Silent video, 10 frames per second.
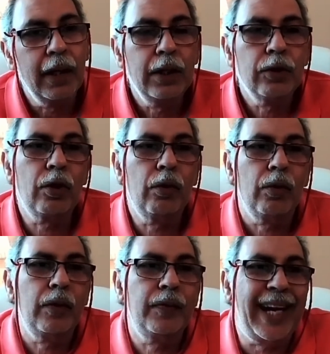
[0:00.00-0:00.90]
So
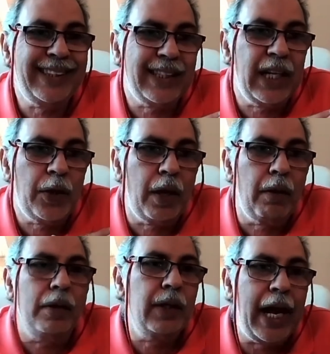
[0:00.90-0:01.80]
that's
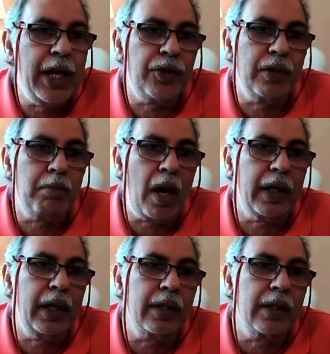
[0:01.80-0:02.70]
another Asian
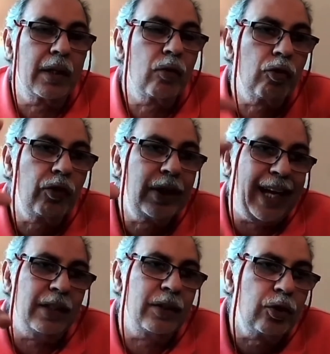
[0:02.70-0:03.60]
market.
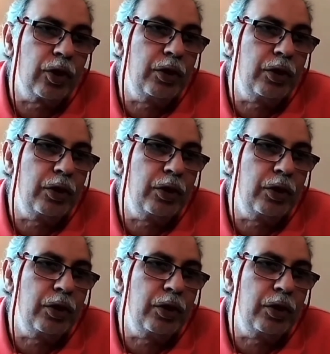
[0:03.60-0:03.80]
So you